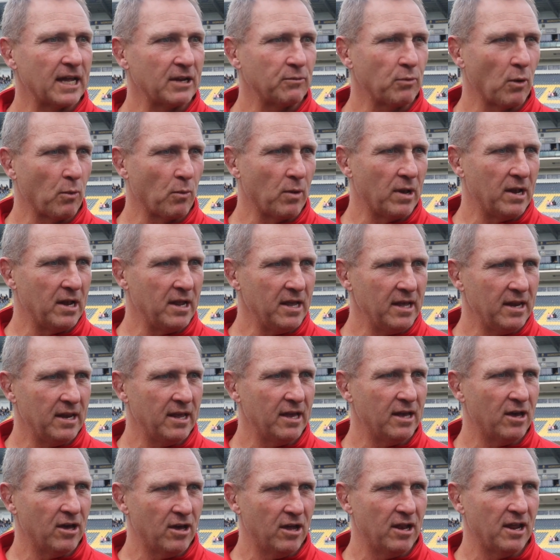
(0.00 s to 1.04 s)
that we were
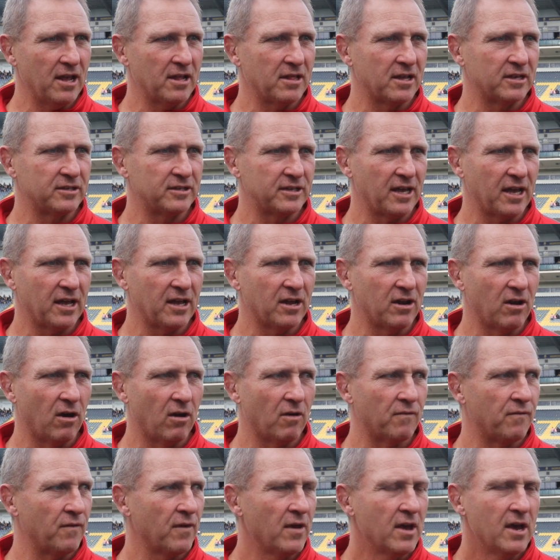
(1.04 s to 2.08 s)
leading early in the second
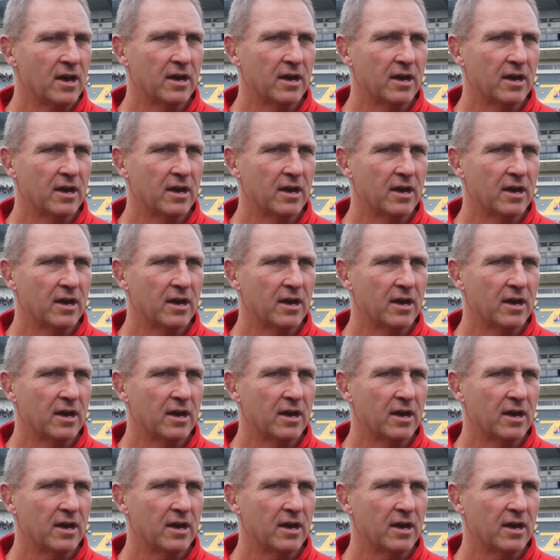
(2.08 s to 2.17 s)
half